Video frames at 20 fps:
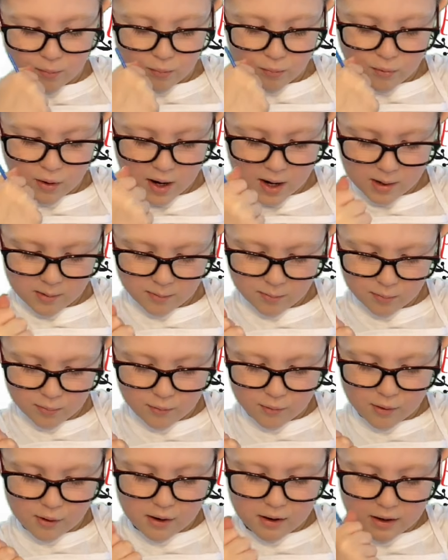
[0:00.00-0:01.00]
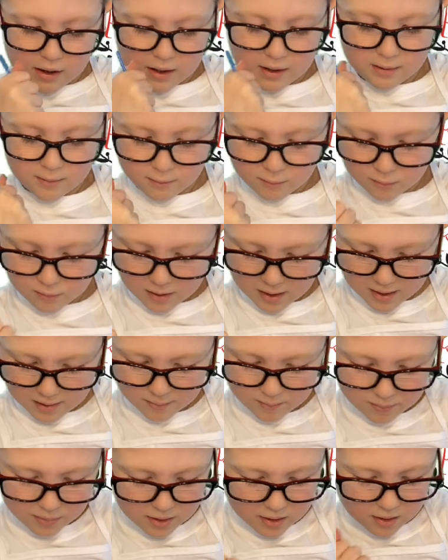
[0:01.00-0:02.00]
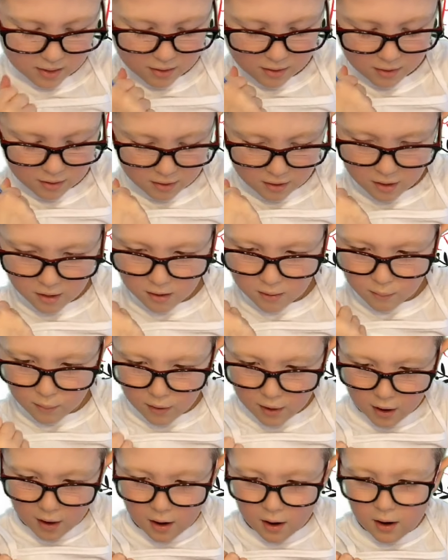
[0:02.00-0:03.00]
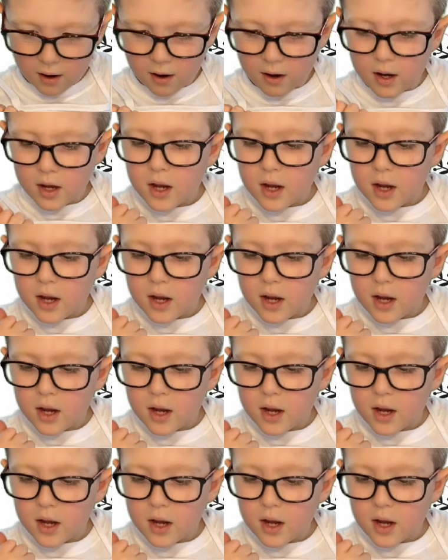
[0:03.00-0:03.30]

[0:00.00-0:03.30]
wipe, wipe, wipe it all off.